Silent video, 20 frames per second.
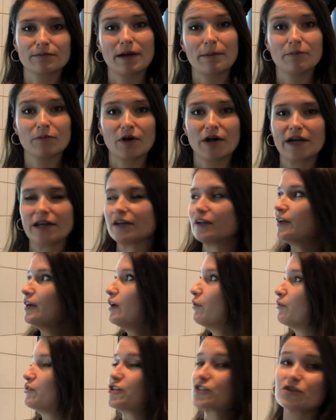membrane,
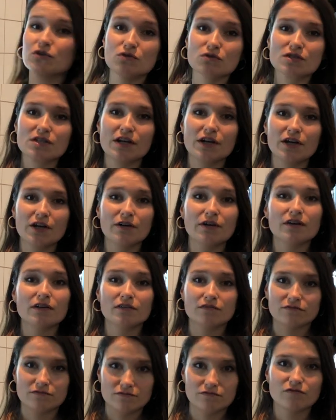which is also
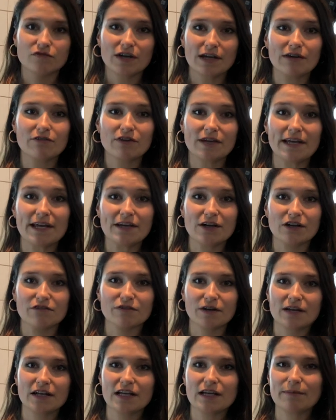really, really
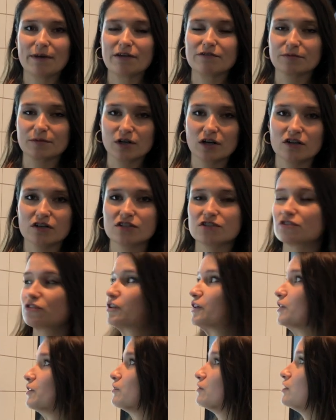eco-friendly, made from castor
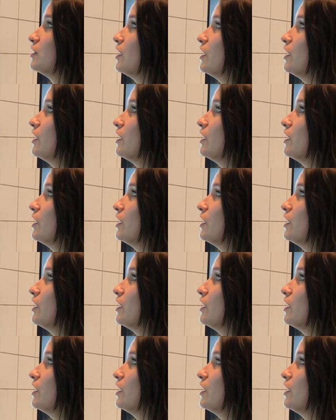oil.